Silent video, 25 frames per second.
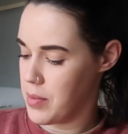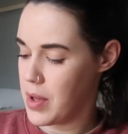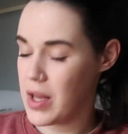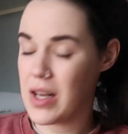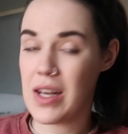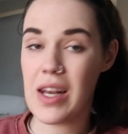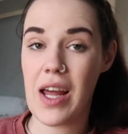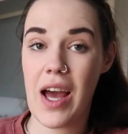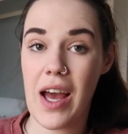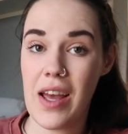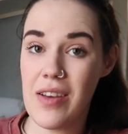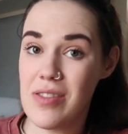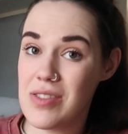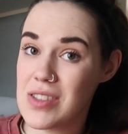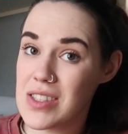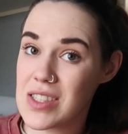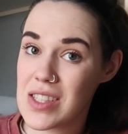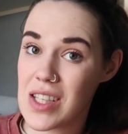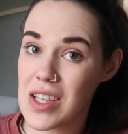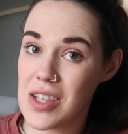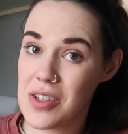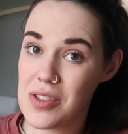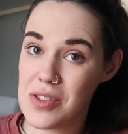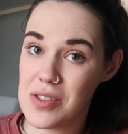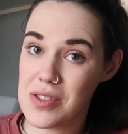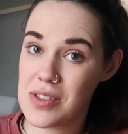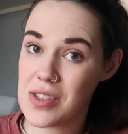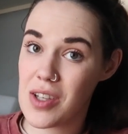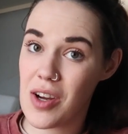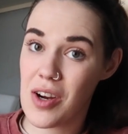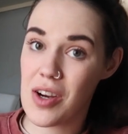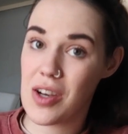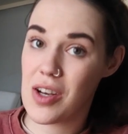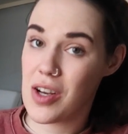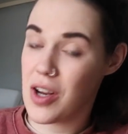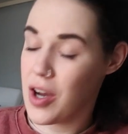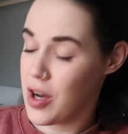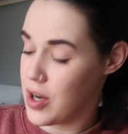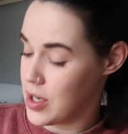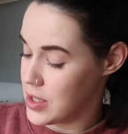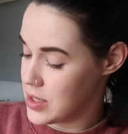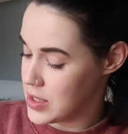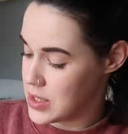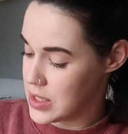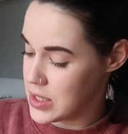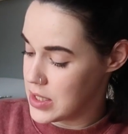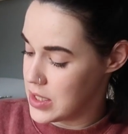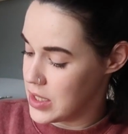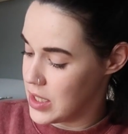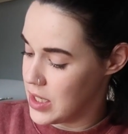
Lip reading: knife skills are not